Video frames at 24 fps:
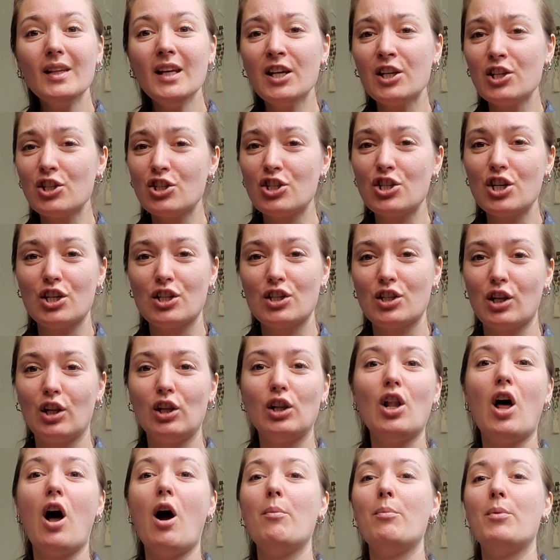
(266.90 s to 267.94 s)
is just a
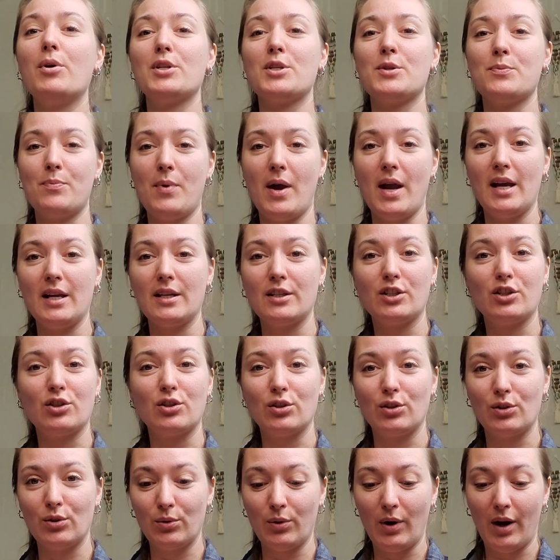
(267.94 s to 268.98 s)
lot more space
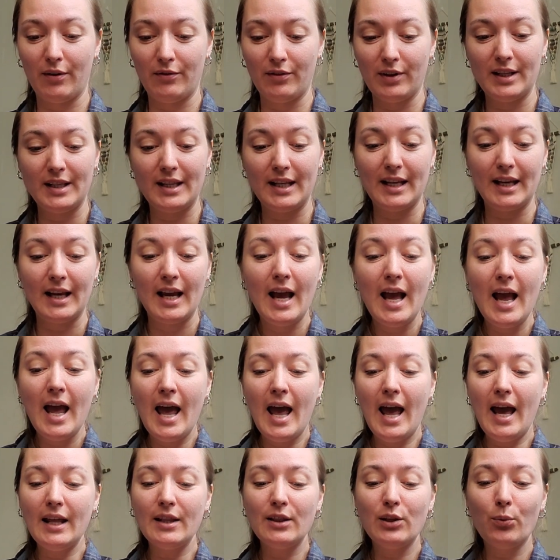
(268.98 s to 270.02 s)
to do everything.
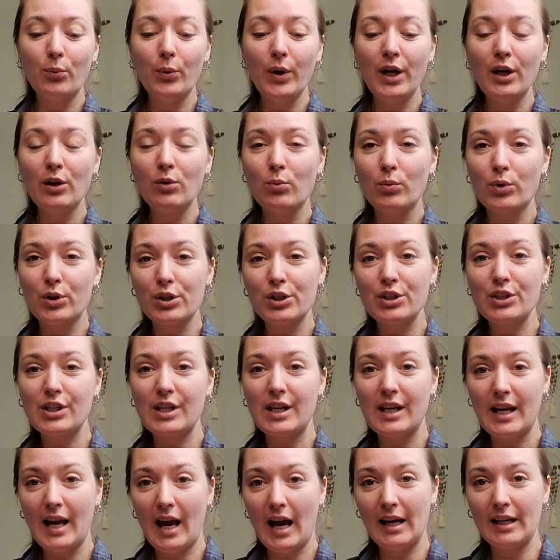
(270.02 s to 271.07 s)
And the way it works
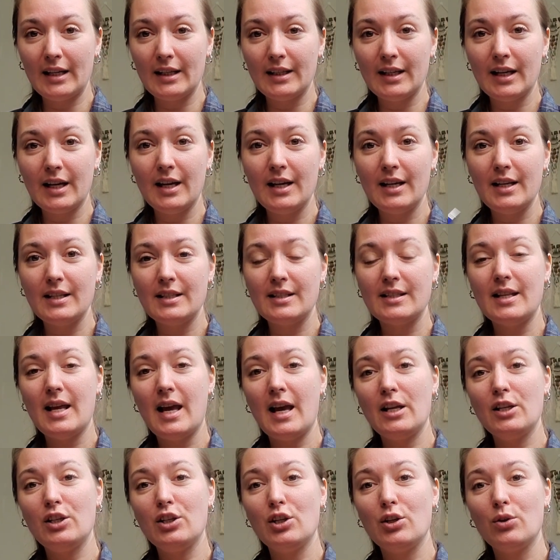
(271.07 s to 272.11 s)
in Canada is
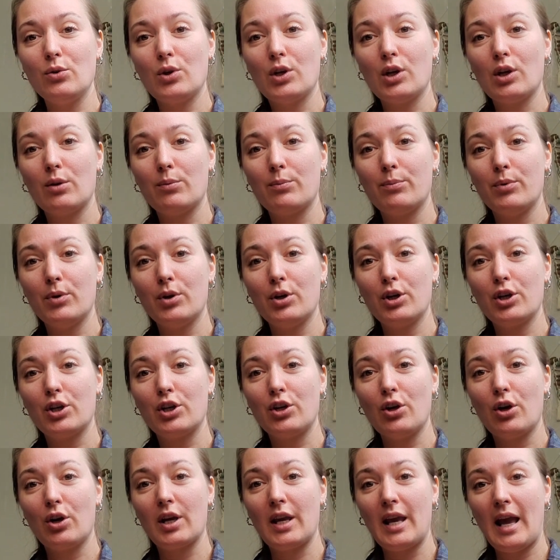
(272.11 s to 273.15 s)
that you can book
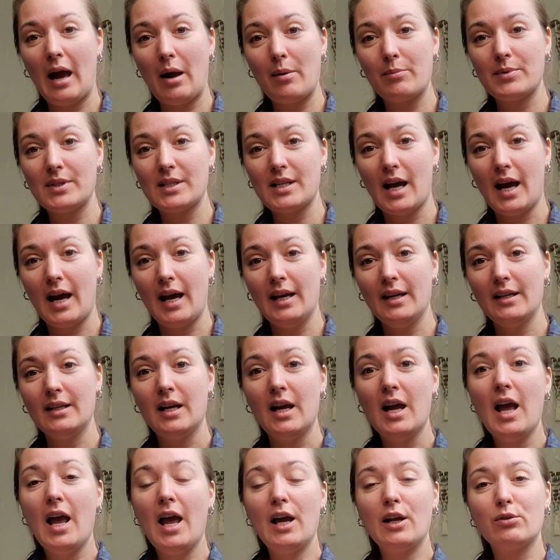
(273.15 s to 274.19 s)
your campsite
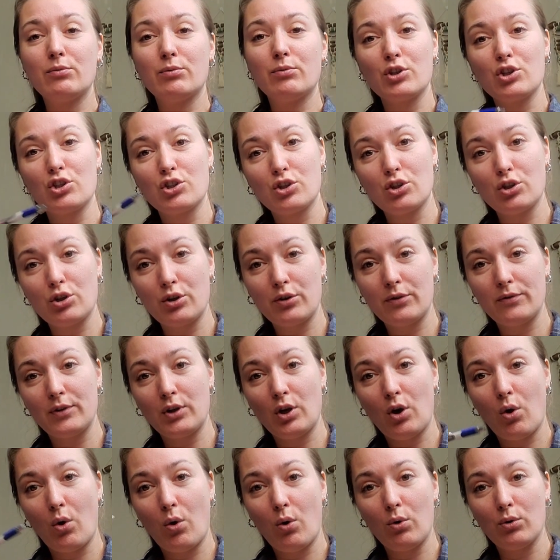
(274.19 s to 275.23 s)
and reserve
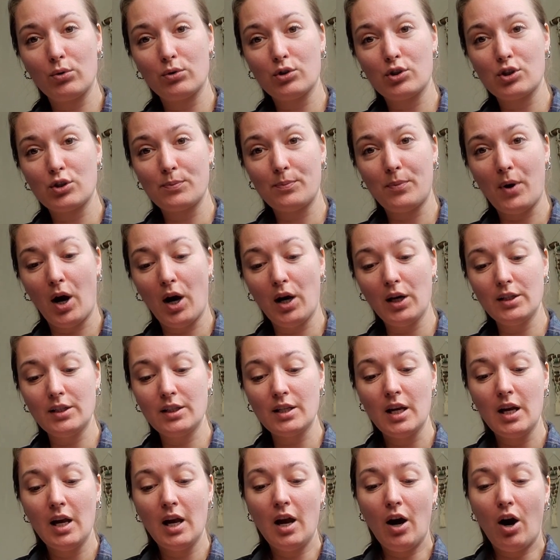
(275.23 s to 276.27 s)
your own spot
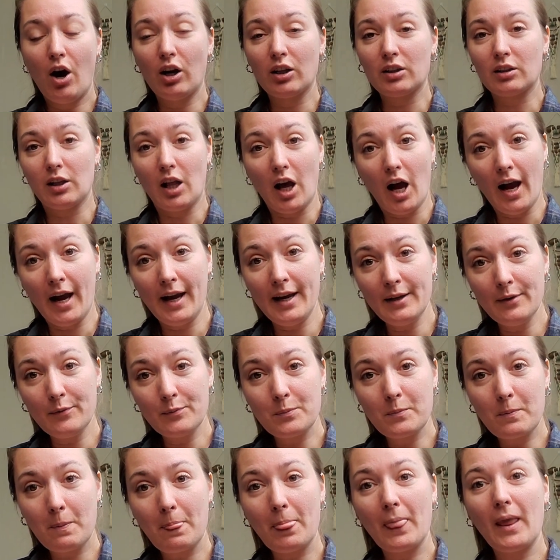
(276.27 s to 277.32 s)
online.
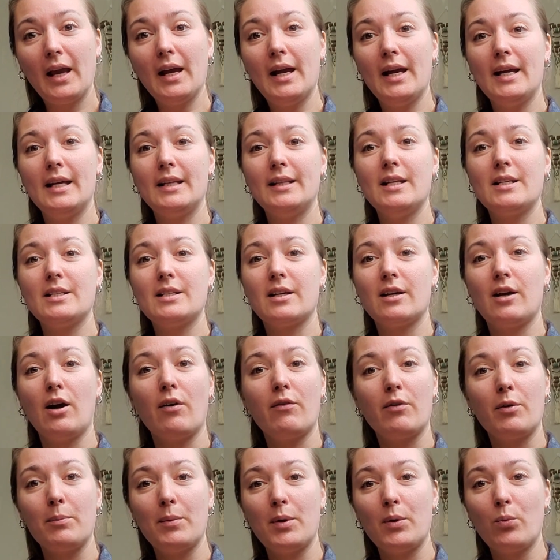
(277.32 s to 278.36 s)
There's a
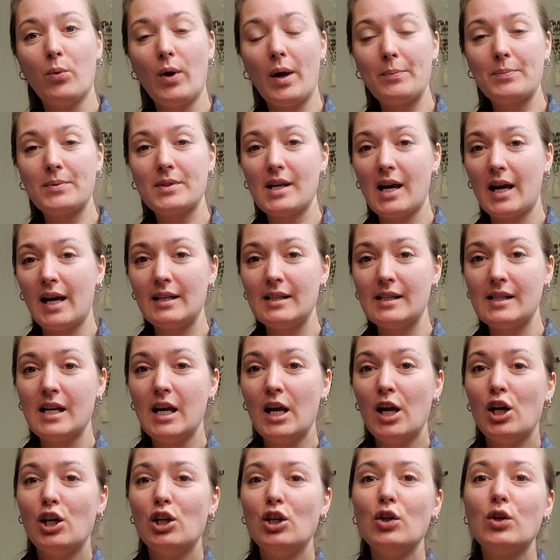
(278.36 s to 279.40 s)
government website.
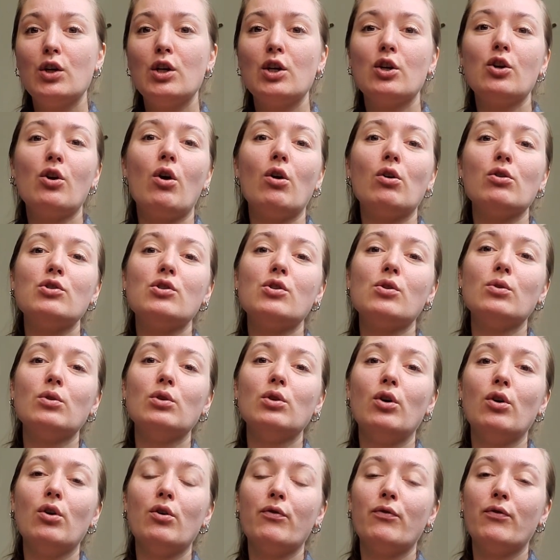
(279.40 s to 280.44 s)
You can also
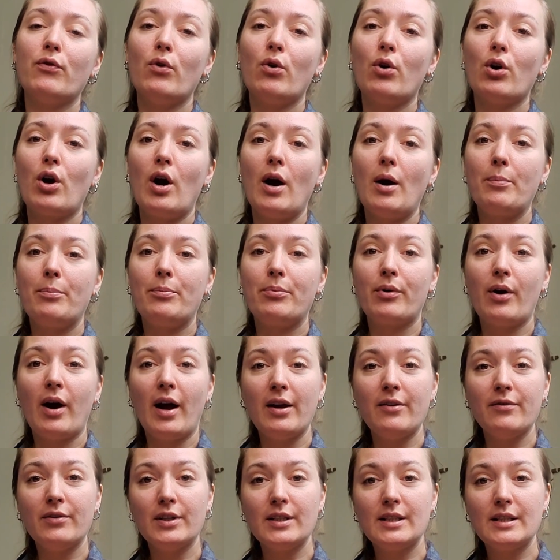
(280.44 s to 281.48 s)
look for a
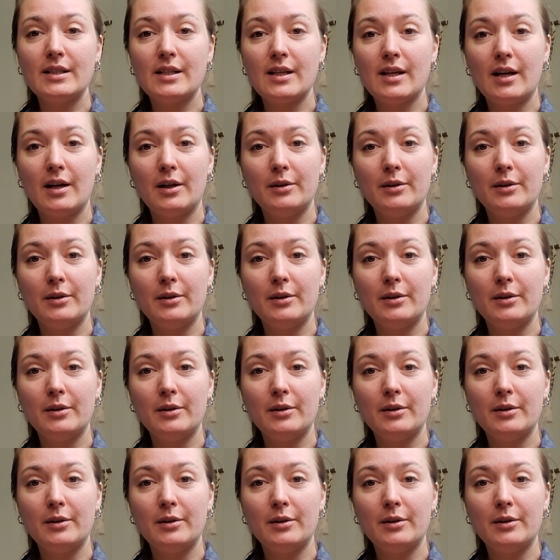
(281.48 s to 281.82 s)
private